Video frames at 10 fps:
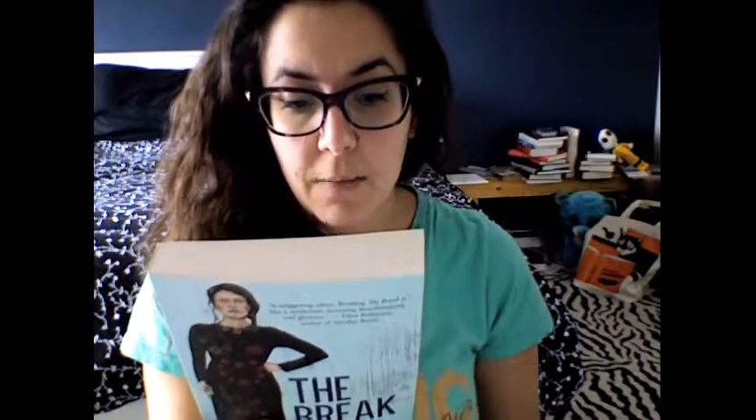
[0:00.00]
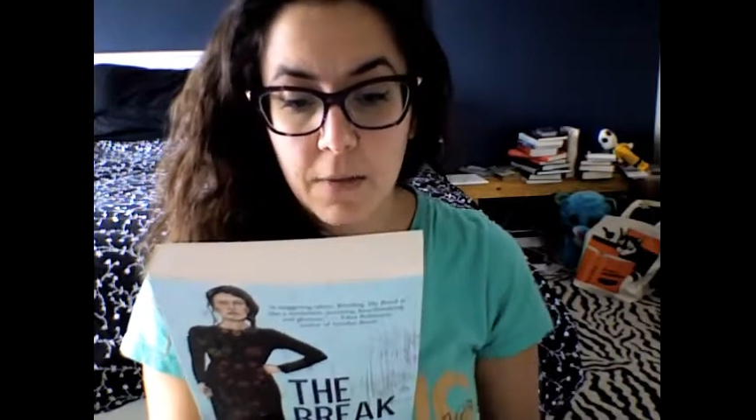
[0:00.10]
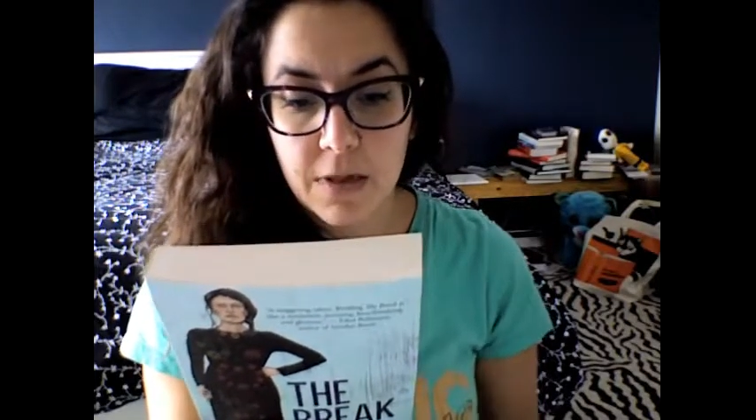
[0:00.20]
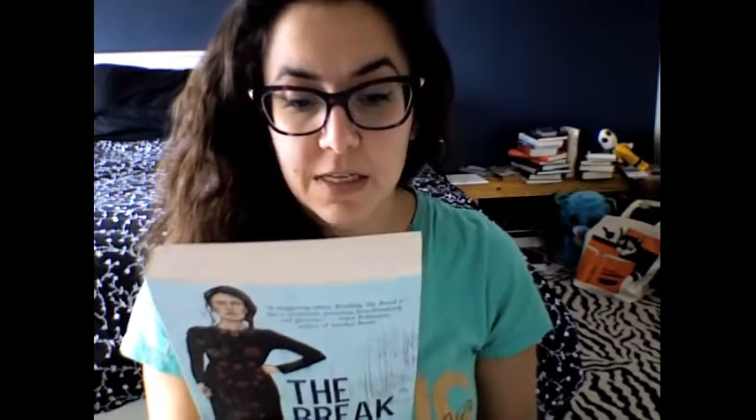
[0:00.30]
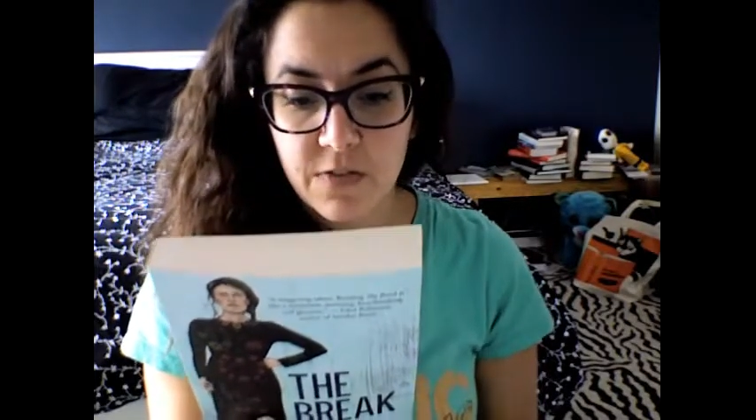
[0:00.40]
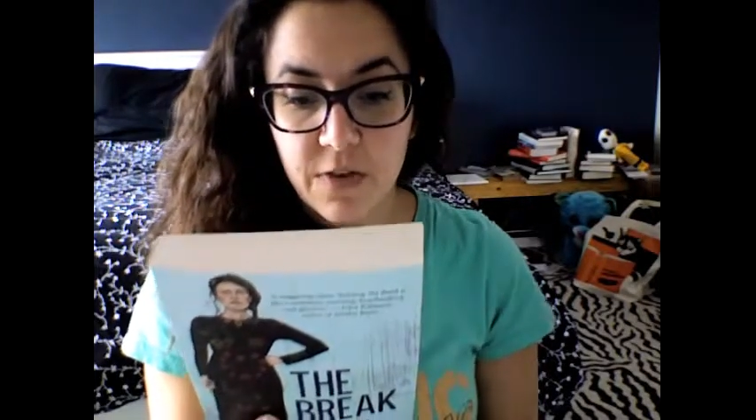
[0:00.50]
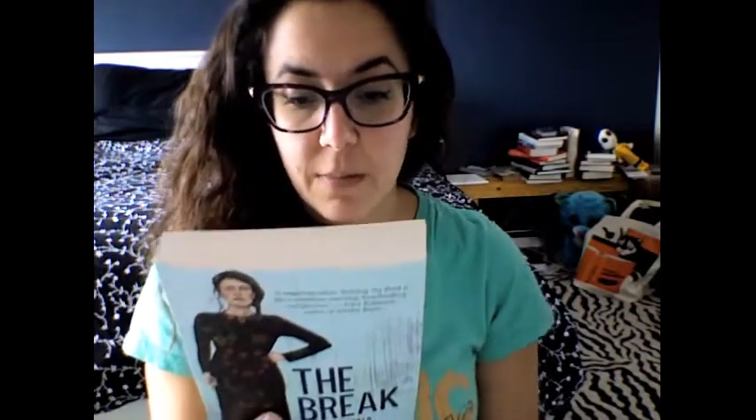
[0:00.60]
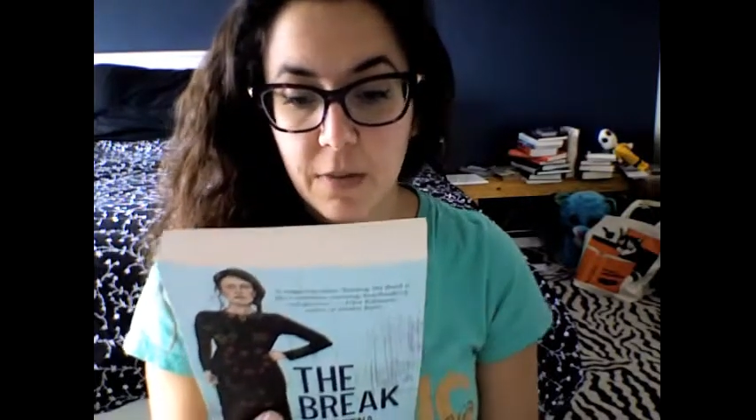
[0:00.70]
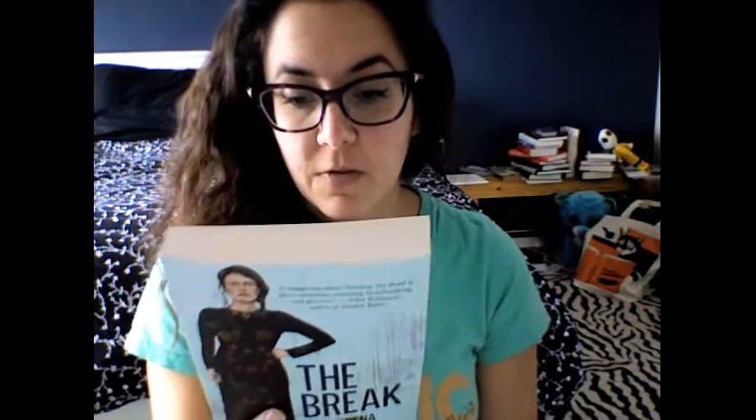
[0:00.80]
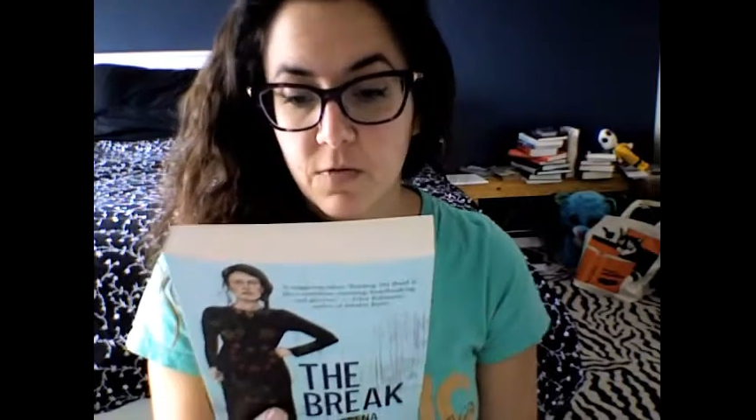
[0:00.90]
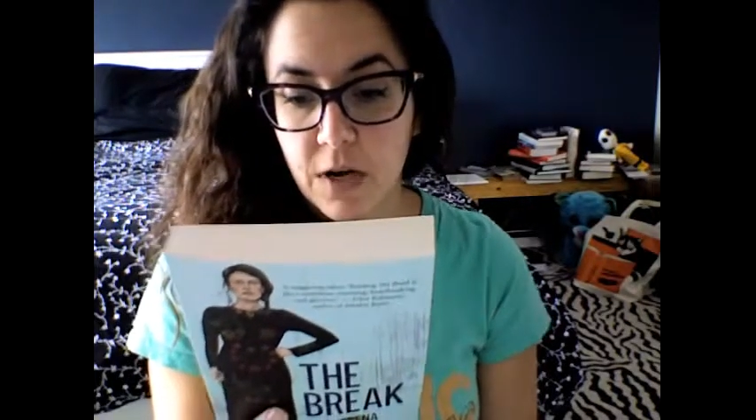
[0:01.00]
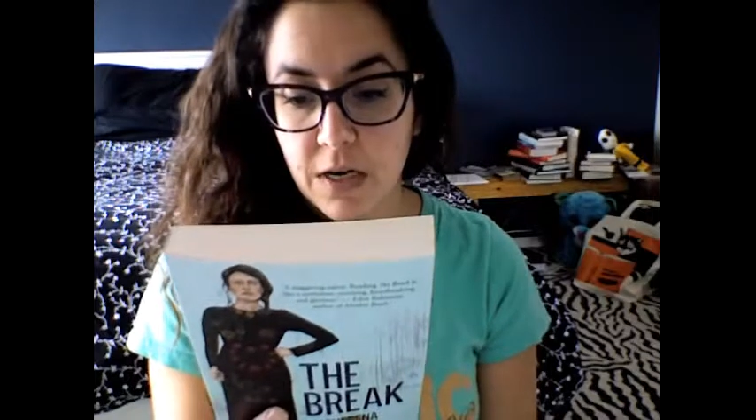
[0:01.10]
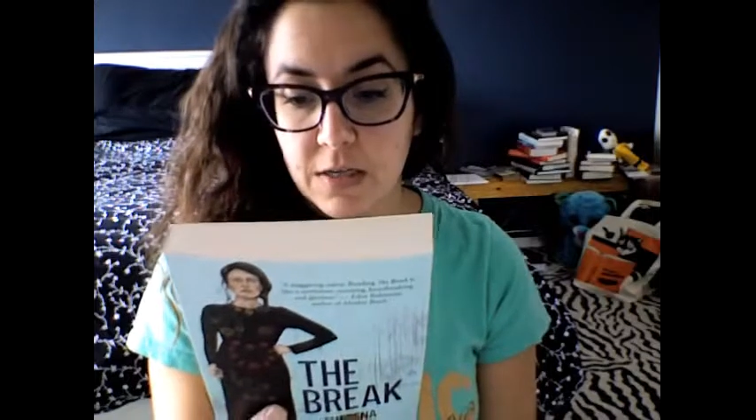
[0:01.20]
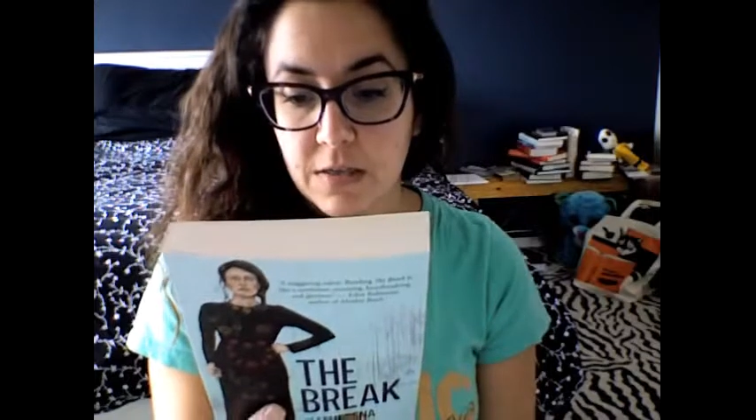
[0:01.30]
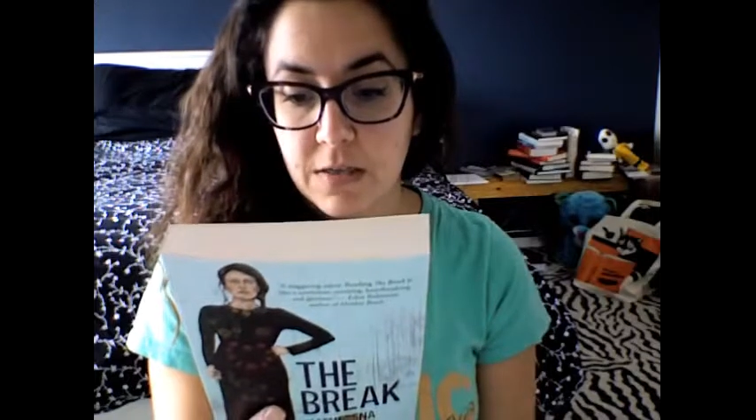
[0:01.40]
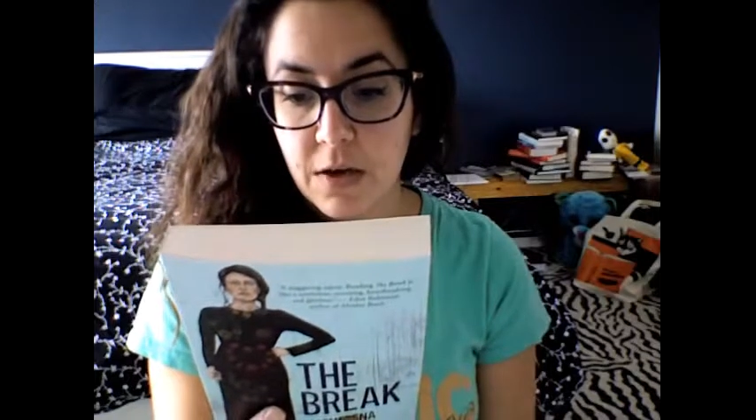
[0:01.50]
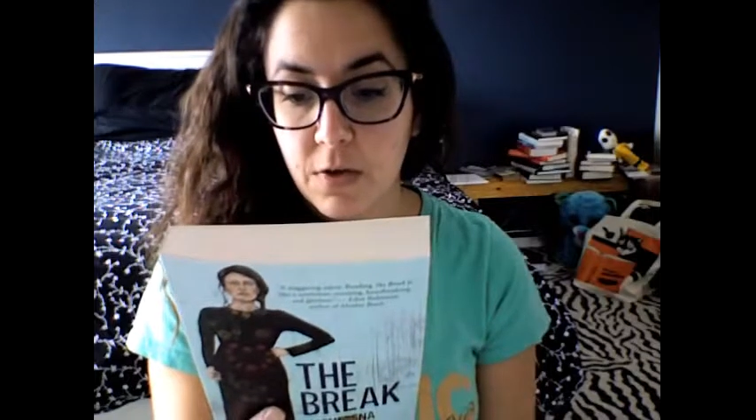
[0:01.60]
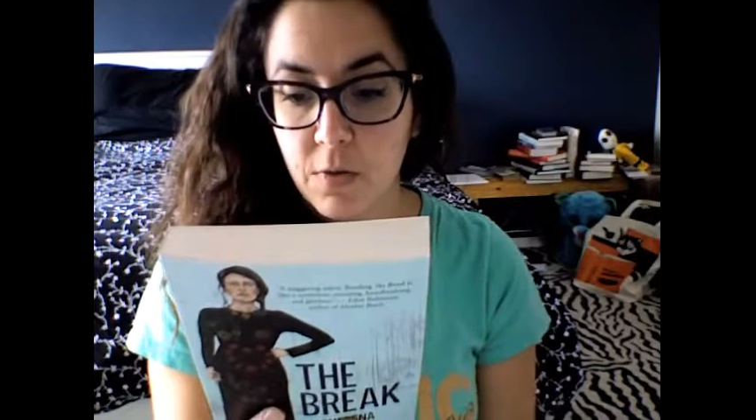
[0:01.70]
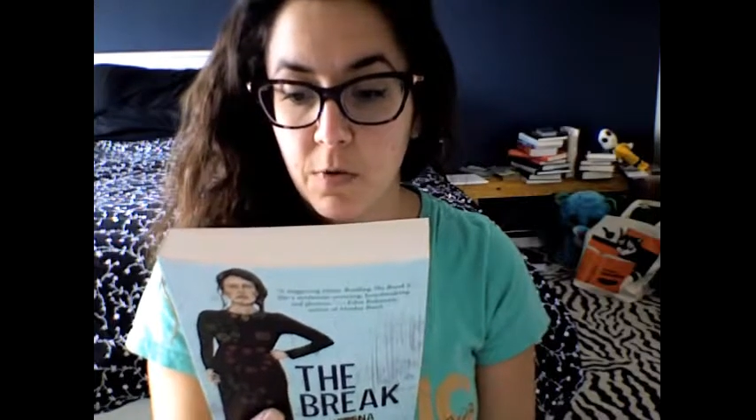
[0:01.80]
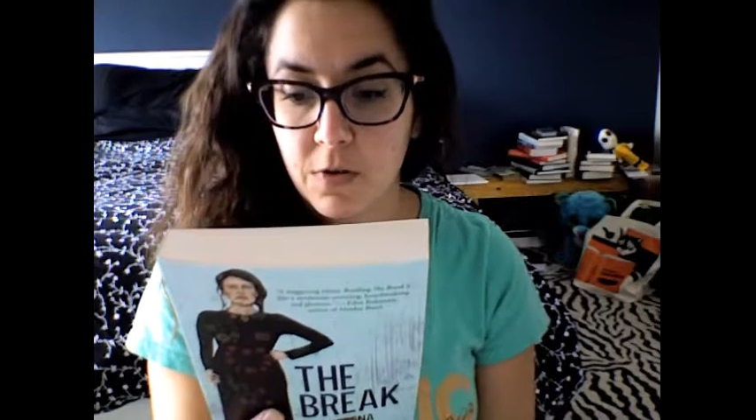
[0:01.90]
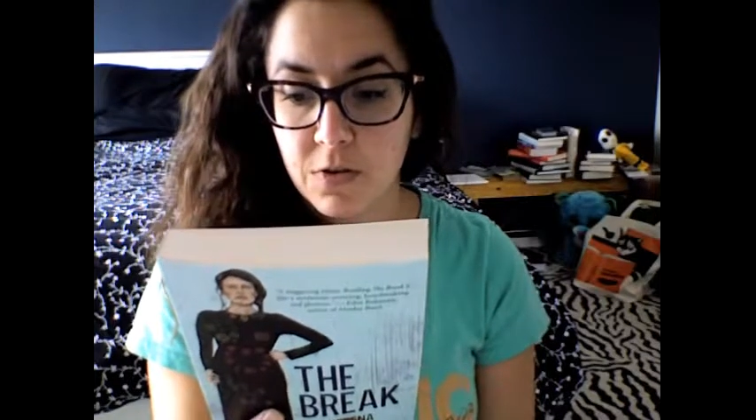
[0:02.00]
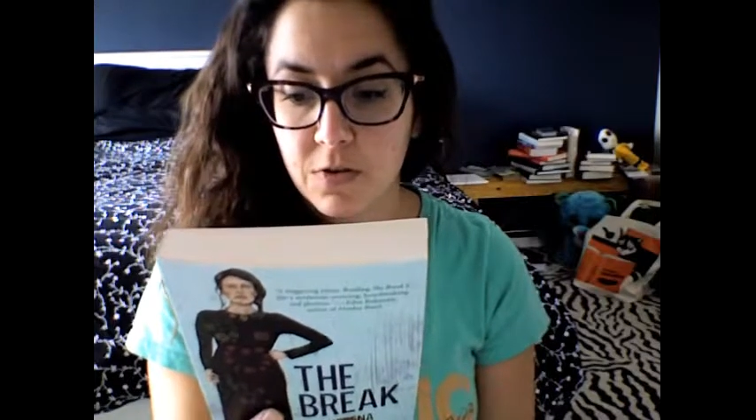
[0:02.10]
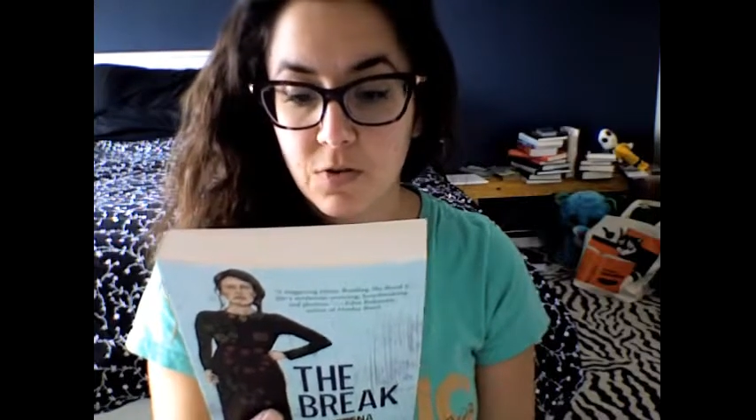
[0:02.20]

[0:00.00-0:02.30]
police, family, and friends, tell their personal